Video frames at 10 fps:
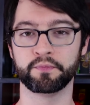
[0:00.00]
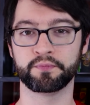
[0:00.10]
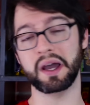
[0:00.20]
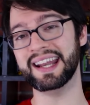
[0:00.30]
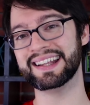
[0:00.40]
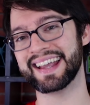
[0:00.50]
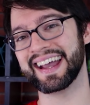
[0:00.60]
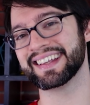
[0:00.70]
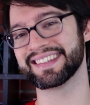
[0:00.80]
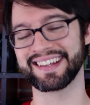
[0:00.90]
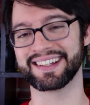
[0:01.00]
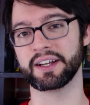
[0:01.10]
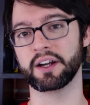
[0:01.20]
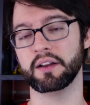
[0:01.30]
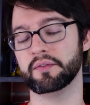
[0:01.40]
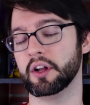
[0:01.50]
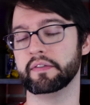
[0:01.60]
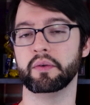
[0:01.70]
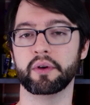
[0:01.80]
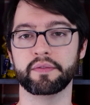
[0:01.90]
when an attack is declared
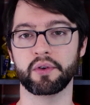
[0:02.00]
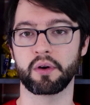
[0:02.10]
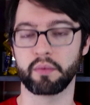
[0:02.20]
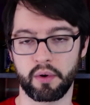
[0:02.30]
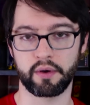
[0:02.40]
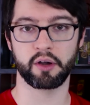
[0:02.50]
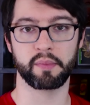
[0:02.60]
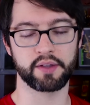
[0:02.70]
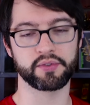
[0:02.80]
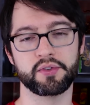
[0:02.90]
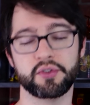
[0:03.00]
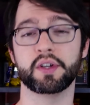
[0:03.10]
involving one of your warrior monsters,